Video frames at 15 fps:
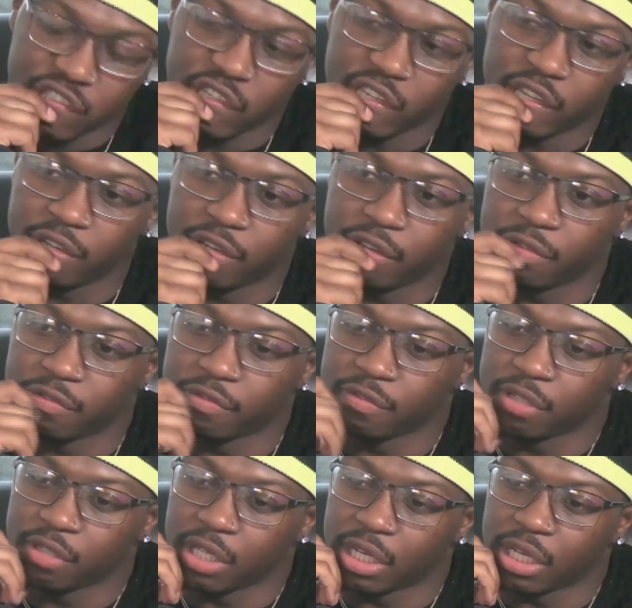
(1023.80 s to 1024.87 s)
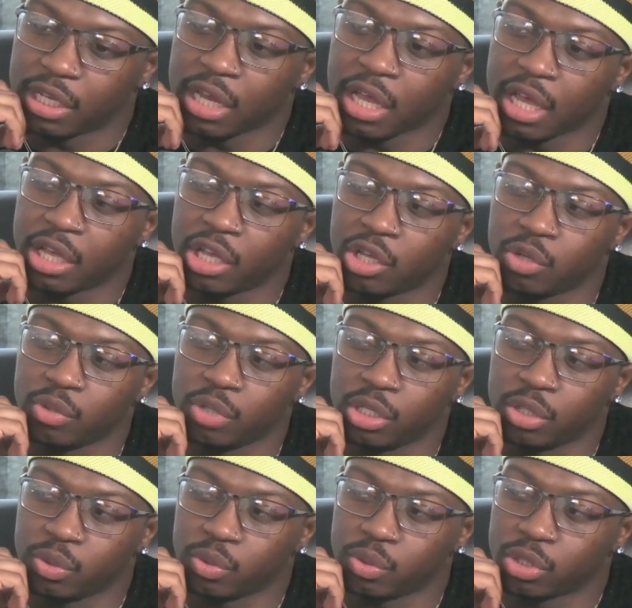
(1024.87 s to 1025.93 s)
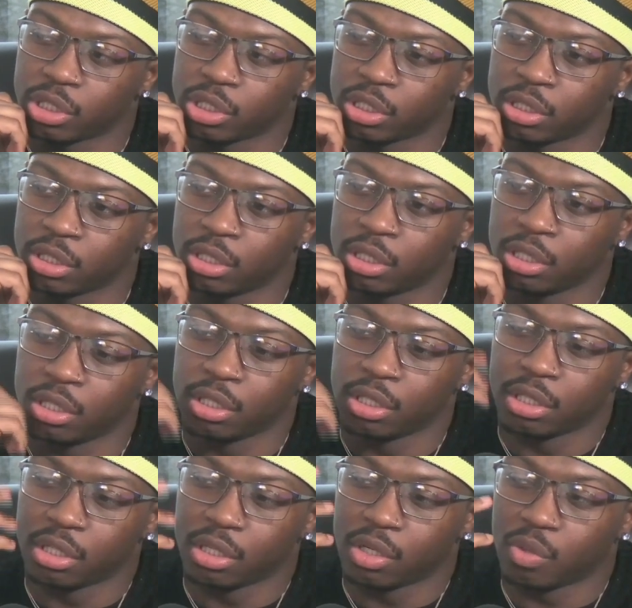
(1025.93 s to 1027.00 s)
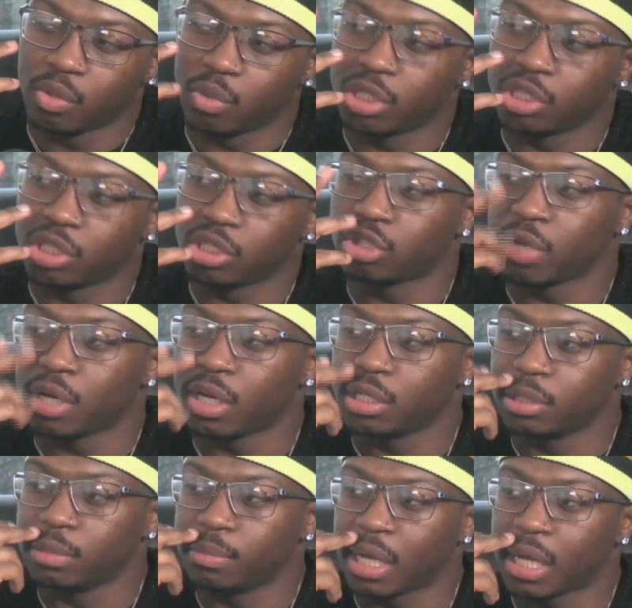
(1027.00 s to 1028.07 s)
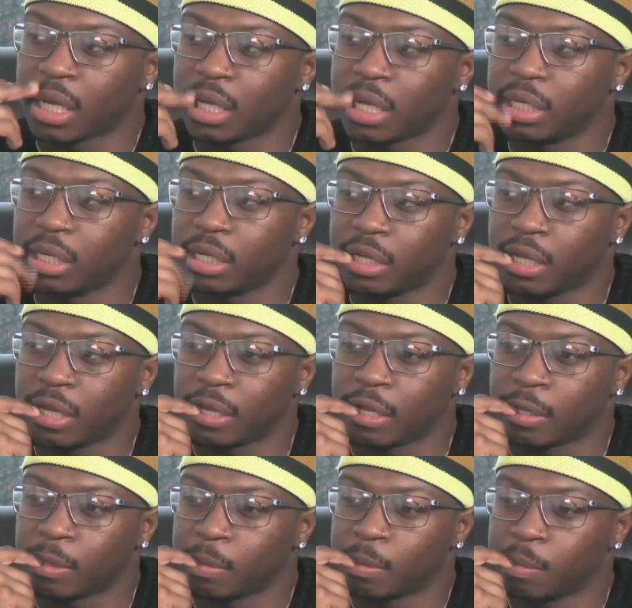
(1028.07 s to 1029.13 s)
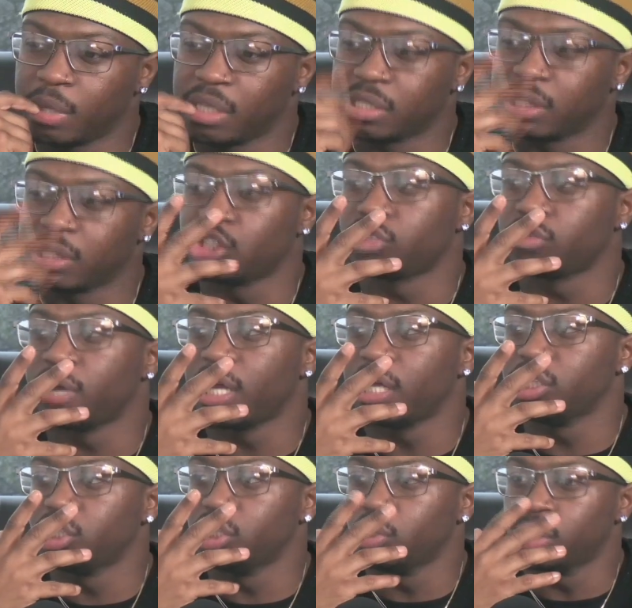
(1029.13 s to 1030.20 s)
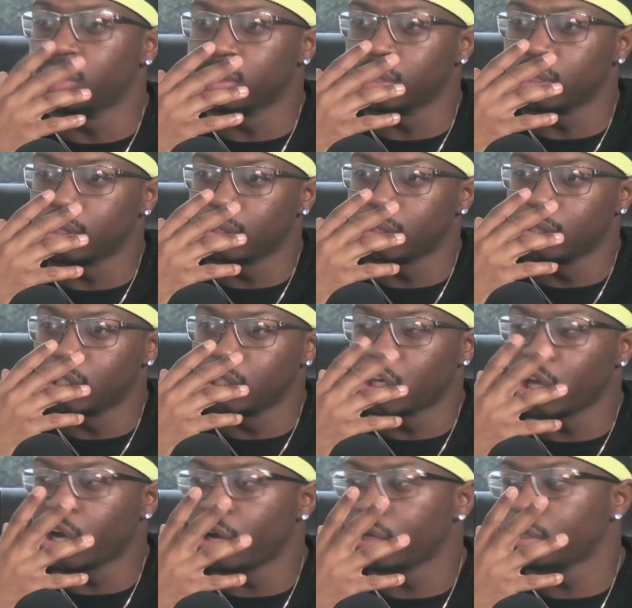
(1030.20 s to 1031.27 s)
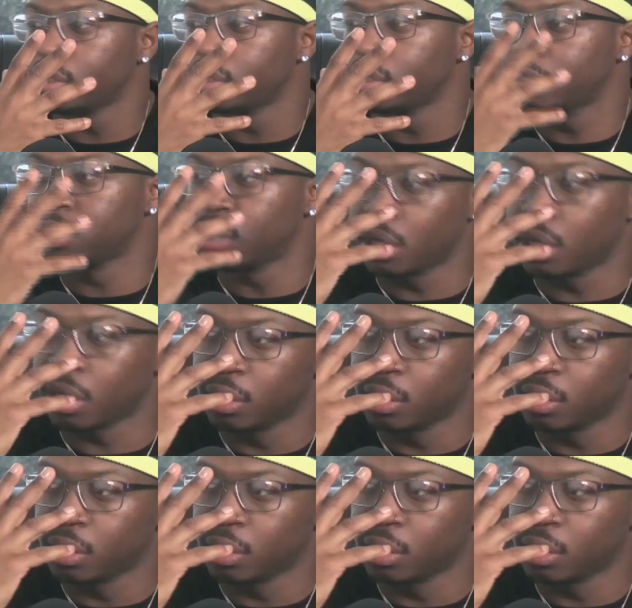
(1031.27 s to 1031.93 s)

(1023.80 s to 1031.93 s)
of the NIL deals. What is the strategy behind that? Like, is it a strategy or is it the character? Like,